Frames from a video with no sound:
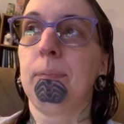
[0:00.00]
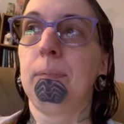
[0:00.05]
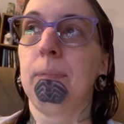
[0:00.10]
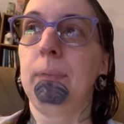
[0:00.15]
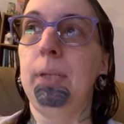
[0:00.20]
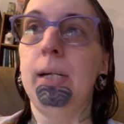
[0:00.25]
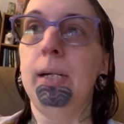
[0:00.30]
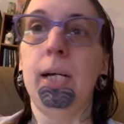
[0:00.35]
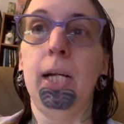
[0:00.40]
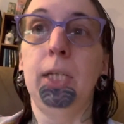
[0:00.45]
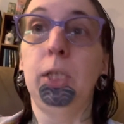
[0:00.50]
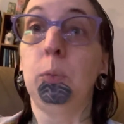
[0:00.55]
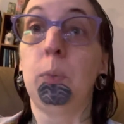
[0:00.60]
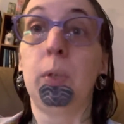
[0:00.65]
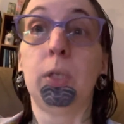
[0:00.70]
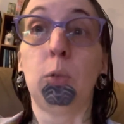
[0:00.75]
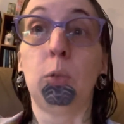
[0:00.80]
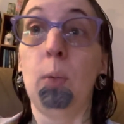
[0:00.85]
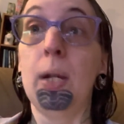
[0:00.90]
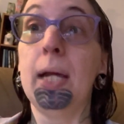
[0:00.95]
Yeah, I just
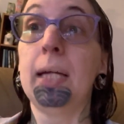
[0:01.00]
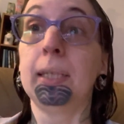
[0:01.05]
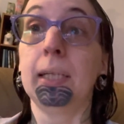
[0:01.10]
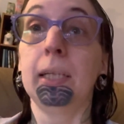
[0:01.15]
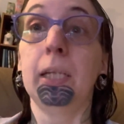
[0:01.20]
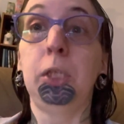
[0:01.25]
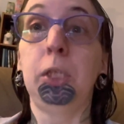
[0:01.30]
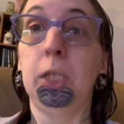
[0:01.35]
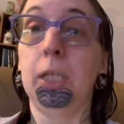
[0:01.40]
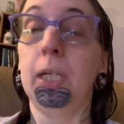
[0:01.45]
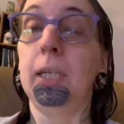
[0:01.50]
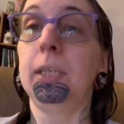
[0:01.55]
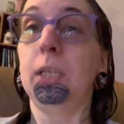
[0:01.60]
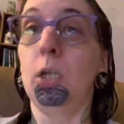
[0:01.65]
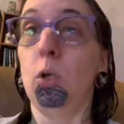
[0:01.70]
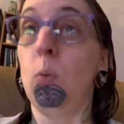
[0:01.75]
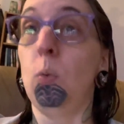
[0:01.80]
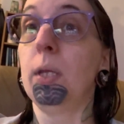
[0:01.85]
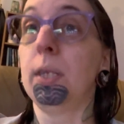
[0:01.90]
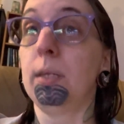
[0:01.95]
wanted to rant and let you guys
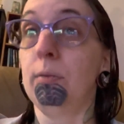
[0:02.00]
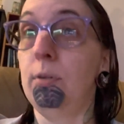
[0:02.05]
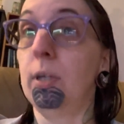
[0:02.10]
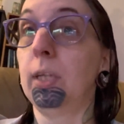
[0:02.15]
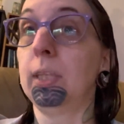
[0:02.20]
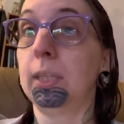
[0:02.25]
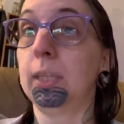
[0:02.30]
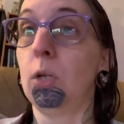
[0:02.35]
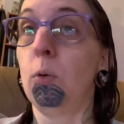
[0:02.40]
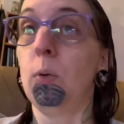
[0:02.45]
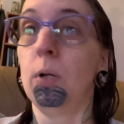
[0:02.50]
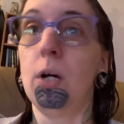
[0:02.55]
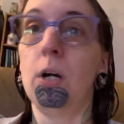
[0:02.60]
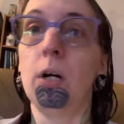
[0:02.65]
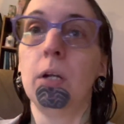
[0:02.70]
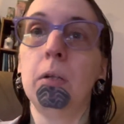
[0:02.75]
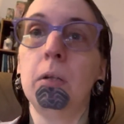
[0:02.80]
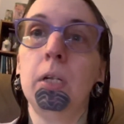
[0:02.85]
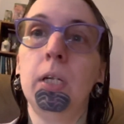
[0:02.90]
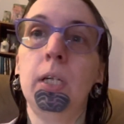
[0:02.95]
know what the fuck is going
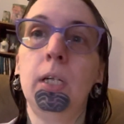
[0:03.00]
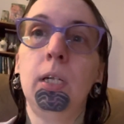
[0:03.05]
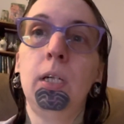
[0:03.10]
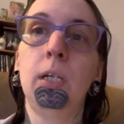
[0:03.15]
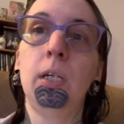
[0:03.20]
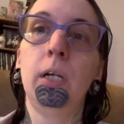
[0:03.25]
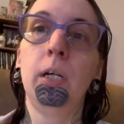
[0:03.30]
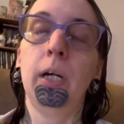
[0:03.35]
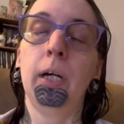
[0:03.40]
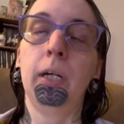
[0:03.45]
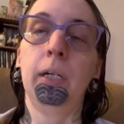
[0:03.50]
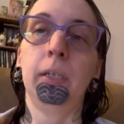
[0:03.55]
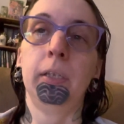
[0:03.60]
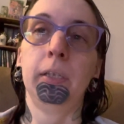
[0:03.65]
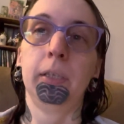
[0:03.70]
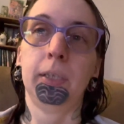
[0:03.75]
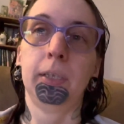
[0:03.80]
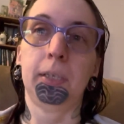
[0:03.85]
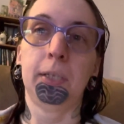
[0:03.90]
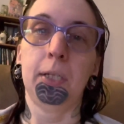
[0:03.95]
on.
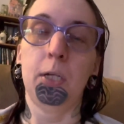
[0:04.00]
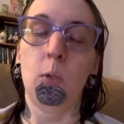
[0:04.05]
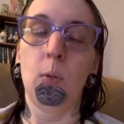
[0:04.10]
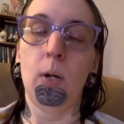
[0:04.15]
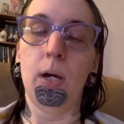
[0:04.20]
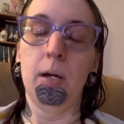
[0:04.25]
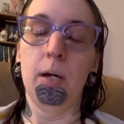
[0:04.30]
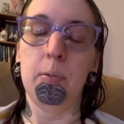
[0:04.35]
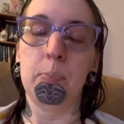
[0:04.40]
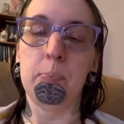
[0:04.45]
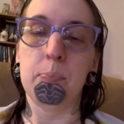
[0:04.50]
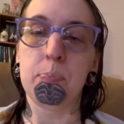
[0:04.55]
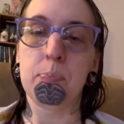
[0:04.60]
So